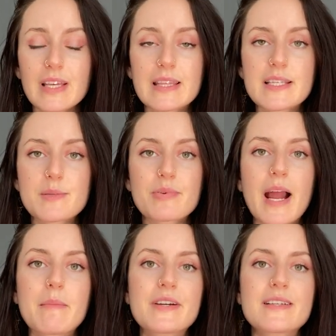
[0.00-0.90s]
these
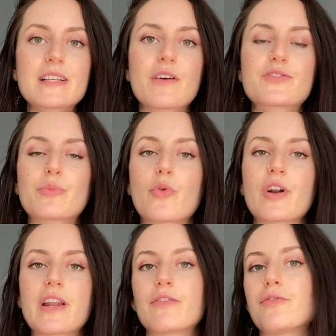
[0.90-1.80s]
primary selves are
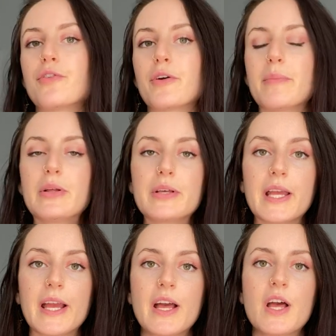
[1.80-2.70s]
born out of a
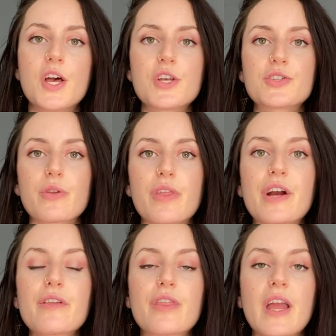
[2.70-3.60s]
vulnerability. So
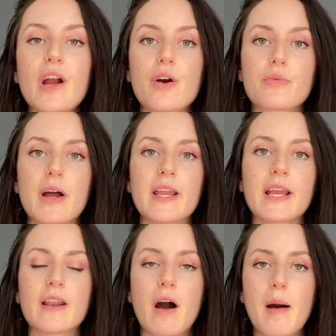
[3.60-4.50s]
they're there
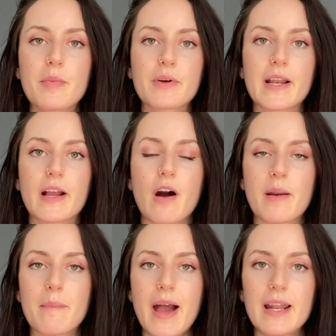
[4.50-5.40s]
running and operating
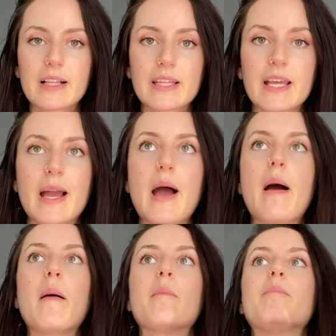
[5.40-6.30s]
automatically
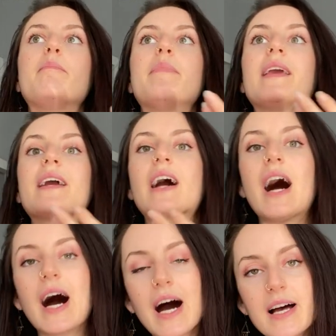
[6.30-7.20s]

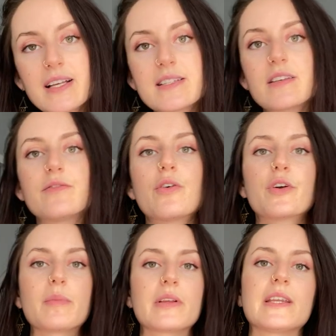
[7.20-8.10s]
because the
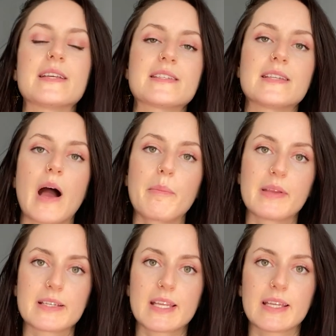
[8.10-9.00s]
vulnerability is not
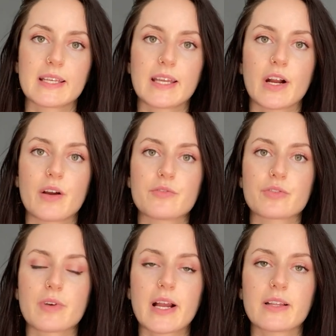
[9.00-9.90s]
being taken care of
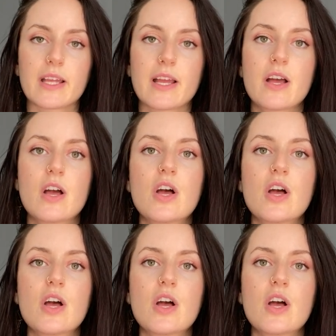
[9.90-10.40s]
directly.